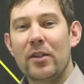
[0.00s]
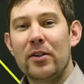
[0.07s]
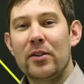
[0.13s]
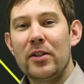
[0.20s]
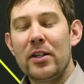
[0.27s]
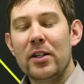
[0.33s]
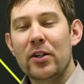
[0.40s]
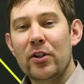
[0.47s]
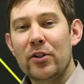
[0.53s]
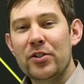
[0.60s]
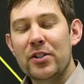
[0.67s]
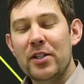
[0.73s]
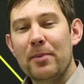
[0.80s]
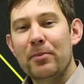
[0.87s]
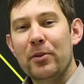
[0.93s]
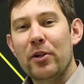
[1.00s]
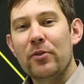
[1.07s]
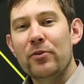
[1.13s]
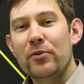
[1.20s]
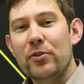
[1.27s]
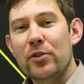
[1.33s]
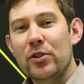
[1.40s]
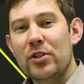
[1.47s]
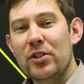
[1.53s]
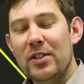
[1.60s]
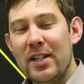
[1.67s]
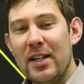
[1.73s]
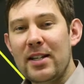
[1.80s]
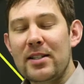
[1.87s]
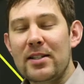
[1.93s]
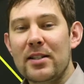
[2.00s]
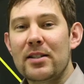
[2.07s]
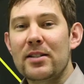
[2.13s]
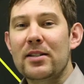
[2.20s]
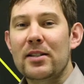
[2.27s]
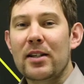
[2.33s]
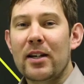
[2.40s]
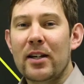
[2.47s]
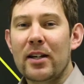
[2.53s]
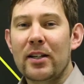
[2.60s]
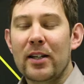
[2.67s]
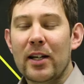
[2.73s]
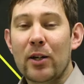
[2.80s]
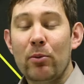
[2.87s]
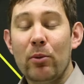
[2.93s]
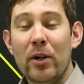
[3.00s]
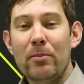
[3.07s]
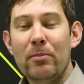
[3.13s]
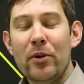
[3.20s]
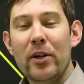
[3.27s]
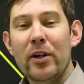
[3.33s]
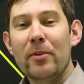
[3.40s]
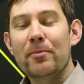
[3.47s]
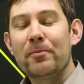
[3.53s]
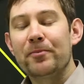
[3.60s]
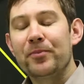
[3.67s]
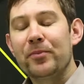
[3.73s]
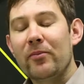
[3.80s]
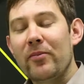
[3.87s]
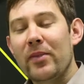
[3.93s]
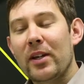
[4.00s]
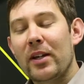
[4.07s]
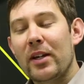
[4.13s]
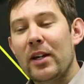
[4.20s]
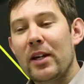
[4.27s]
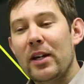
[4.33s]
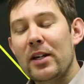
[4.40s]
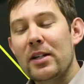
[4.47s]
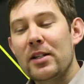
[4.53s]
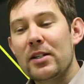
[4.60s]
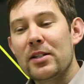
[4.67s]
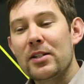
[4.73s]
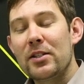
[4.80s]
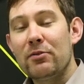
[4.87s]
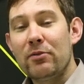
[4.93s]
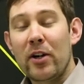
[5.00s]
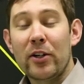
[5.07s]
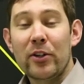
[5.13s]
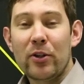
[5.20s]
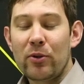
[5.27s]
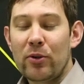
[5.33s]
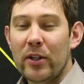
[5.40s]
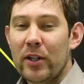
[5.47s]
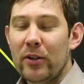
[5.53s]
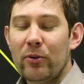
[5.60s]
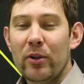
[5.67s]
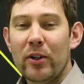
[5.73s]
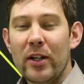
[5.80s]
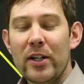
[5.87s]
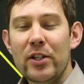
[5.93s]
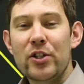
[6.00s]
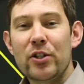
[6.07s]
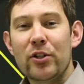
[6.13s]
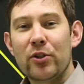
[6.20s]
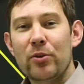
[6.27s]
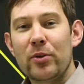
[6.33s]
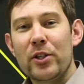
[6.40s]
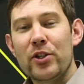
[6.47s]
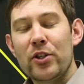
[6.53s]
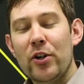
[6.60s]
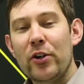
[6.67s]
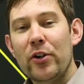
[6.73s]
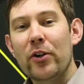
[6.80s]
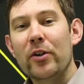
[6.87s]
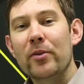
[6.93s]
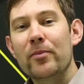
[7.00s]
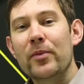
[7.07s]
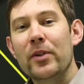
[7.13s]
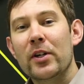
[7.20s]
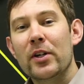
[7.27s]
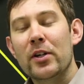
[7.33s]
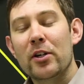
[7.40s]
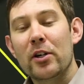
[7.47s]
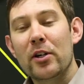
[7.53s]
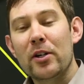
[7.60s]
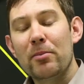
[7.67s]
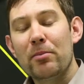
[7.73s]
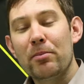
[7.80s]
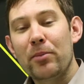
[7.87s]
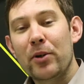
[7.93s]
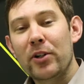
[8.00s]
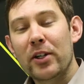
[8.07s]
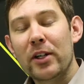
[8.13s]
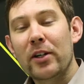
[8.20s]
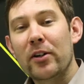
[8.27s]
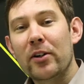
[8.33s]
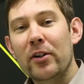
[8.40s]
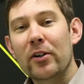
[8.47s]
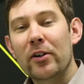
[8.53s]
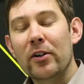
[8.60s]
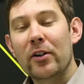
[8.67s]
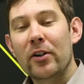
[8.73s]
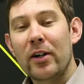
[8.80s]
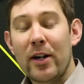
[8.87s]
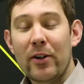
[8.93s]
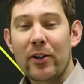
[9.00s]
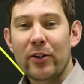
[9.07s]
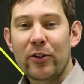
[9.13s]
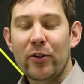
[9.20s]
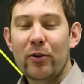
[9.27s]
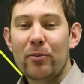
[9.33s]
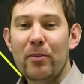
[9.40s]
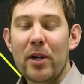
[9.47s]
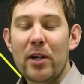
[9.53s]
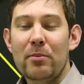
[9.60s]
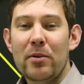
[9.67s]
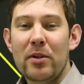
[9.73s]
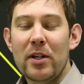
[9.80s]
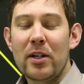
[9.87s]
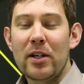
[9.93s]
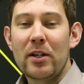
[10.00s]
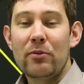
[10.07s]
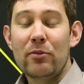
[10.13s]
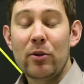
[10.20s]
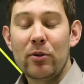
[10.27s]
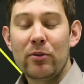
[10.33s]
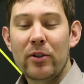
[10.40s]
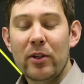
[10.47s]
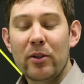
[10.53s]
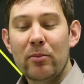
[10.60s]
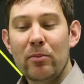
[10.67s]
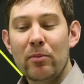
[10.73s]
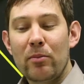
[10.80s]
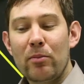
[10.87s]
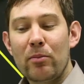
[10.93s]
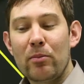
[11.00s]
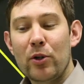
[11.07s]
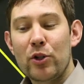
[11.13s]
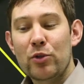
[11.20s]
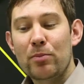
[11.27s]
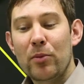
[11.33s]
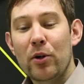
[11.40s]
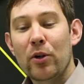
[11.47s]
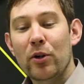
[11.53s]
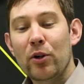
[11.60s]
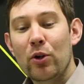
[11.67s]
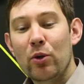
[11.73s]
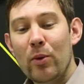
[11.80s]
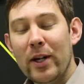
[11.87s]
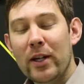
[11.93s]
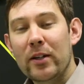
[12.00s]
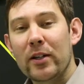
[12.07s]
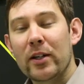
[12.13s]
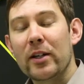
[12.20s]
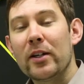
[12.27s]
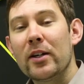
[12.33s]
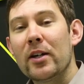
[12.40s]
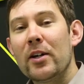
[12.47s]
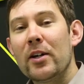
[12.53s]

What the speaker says: The concept of stasis and equilibrium is defined only in relation to each other. A particular character may be evolving much more quickly